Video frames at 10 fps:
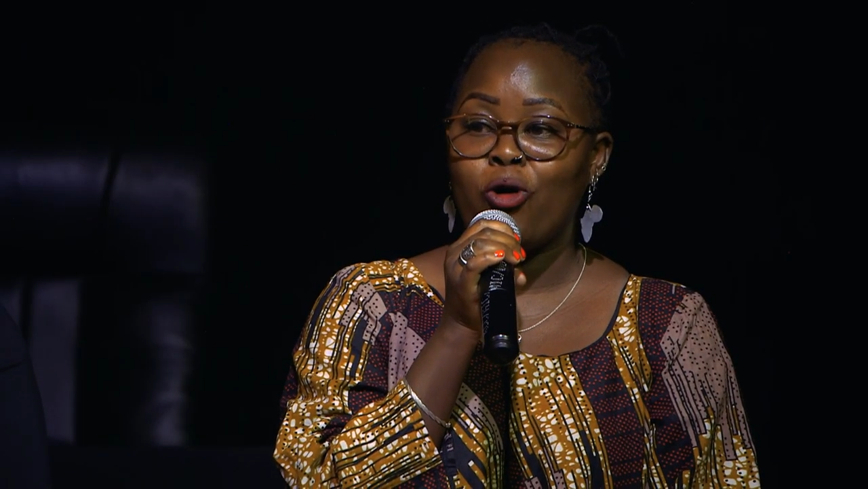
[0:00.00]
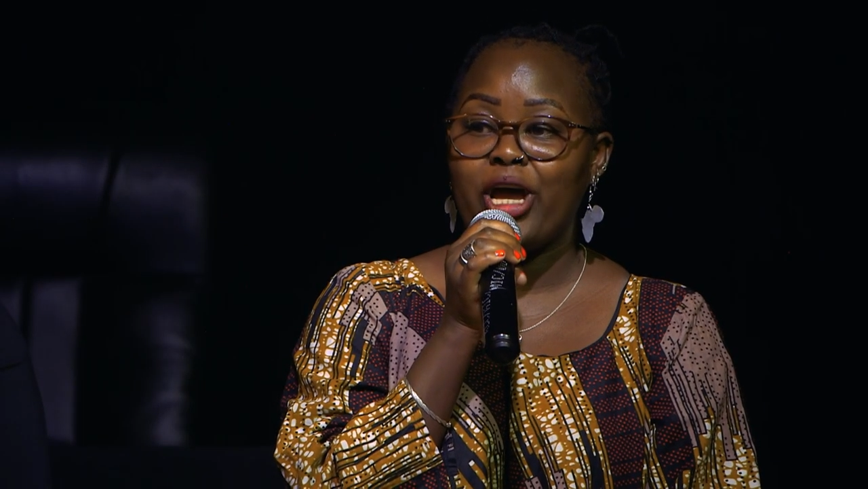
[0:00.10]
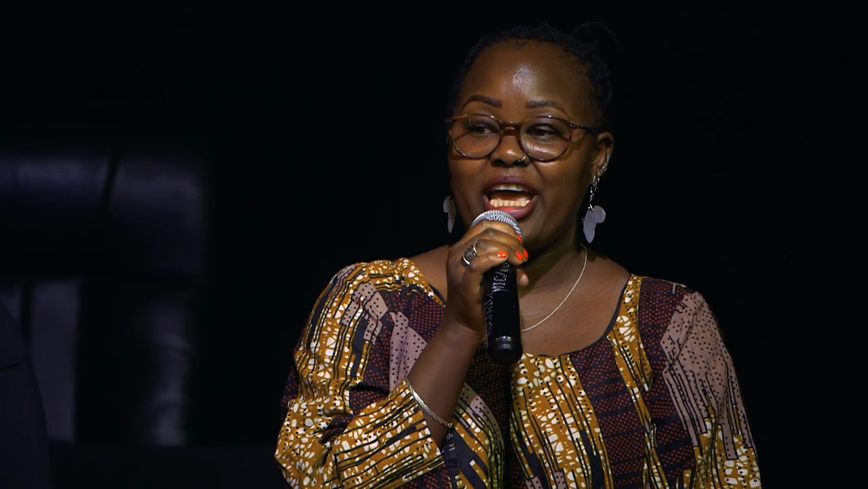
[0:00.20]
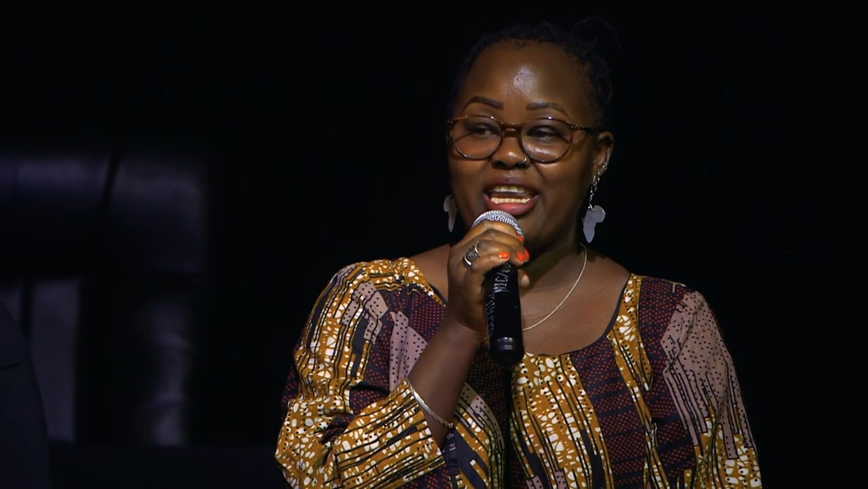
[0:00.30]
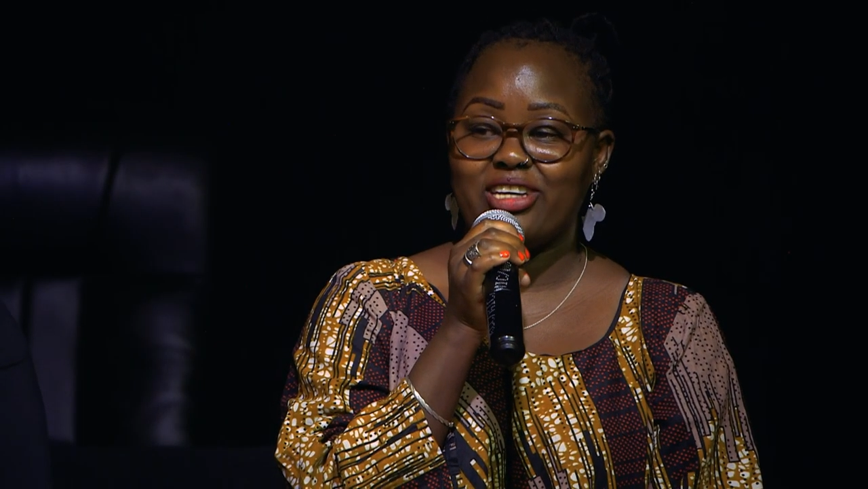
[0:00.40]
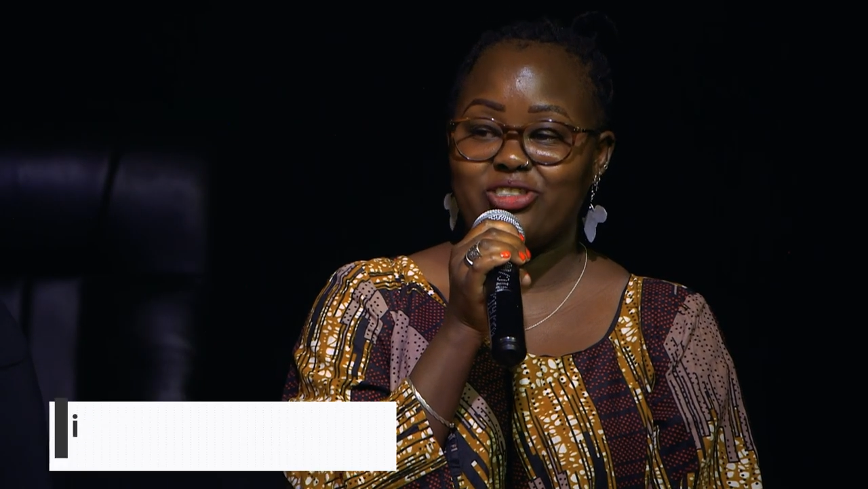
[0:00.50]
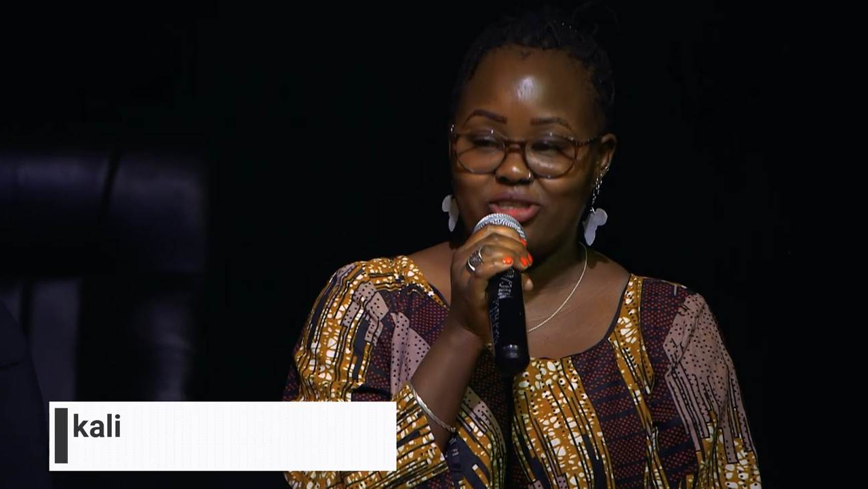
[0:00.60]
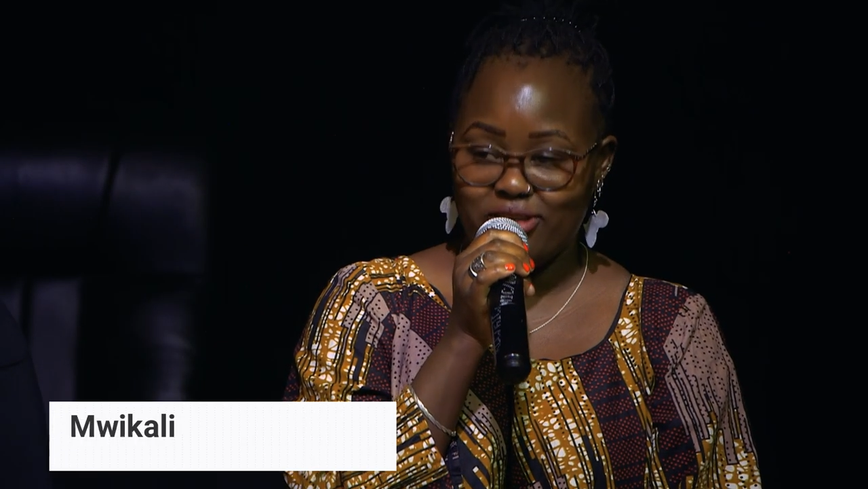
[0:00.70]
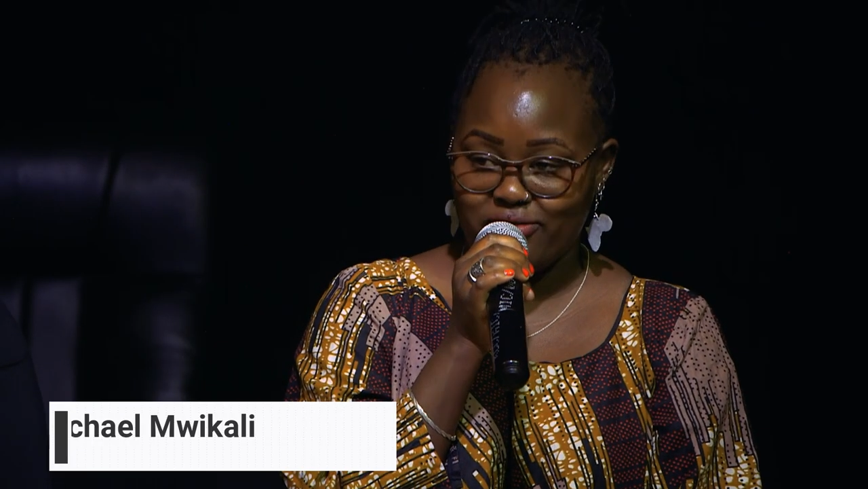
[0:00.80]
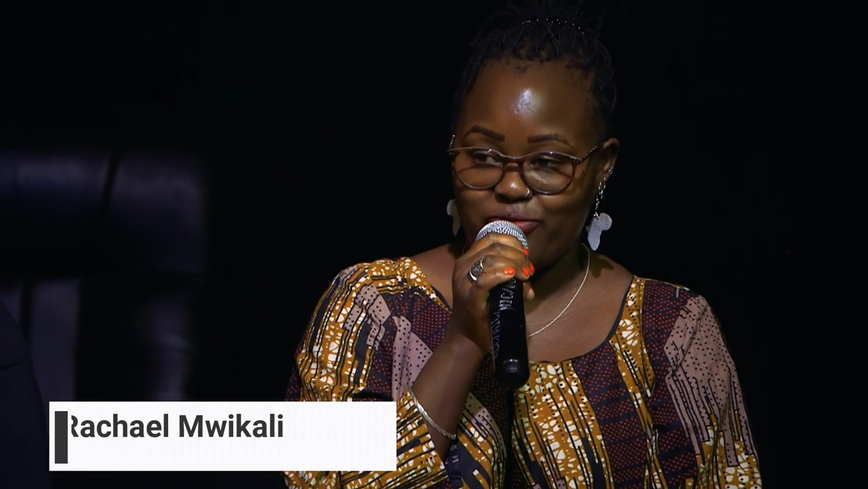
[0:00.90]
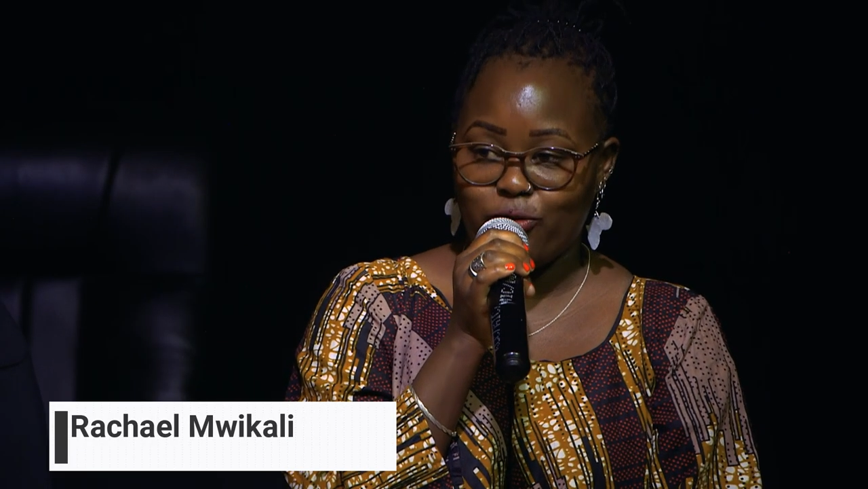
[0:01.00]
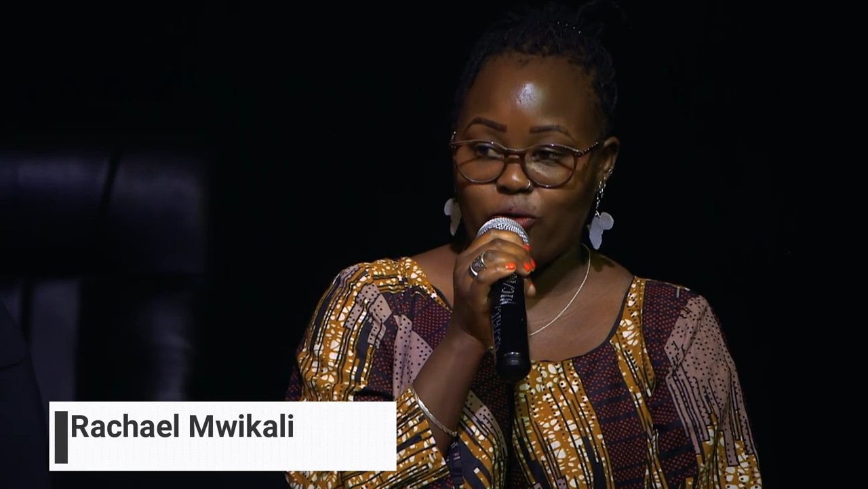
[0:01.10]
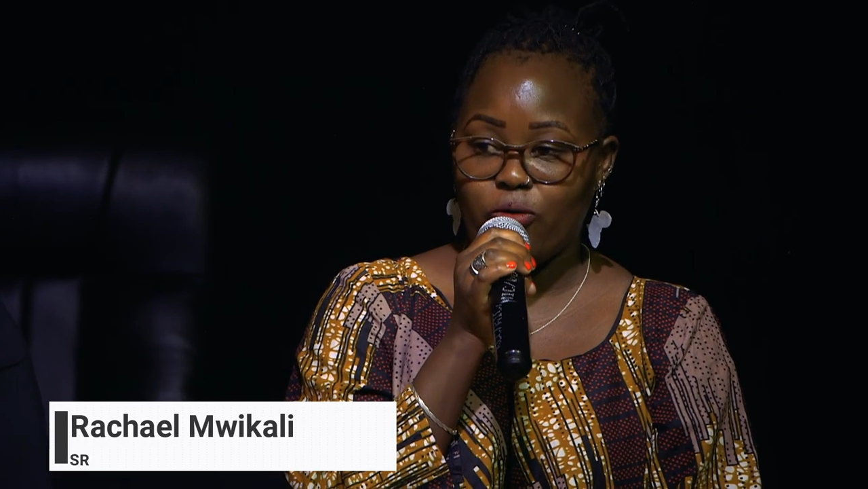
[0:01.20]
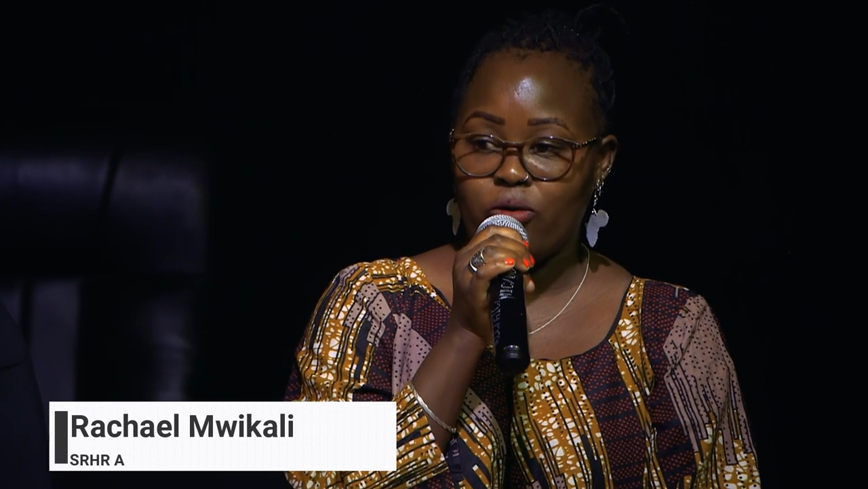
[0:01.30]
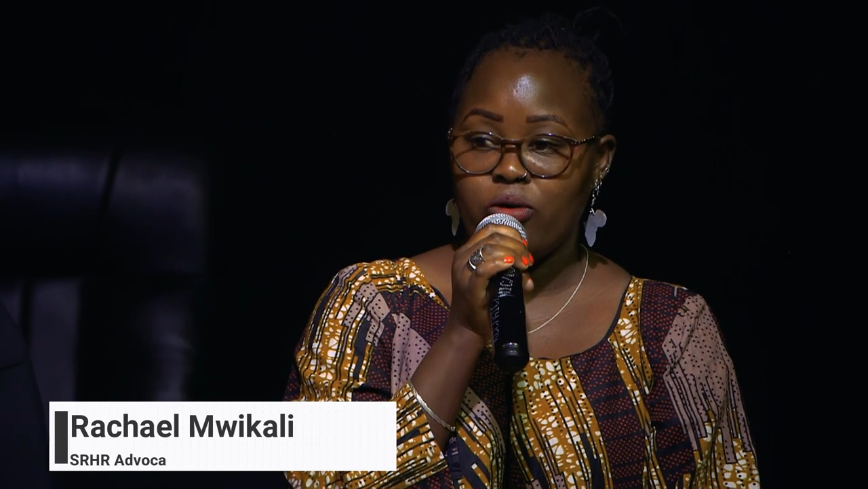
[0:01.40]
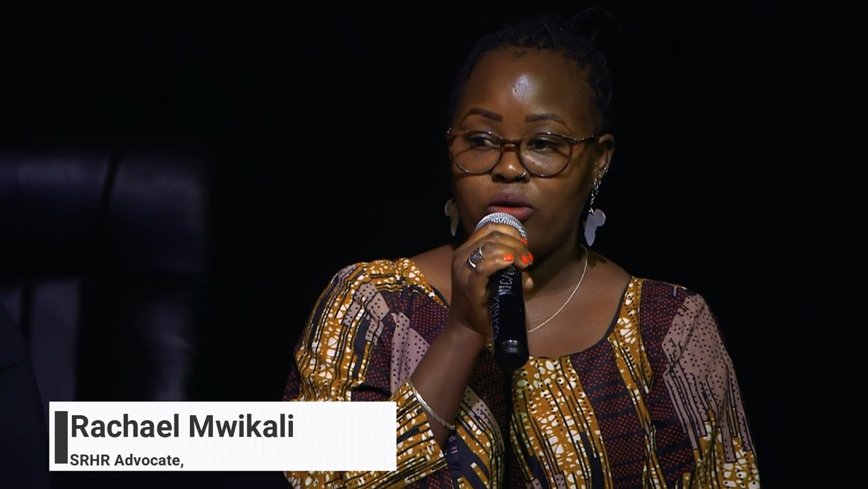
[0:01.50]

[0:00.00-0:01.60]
energy for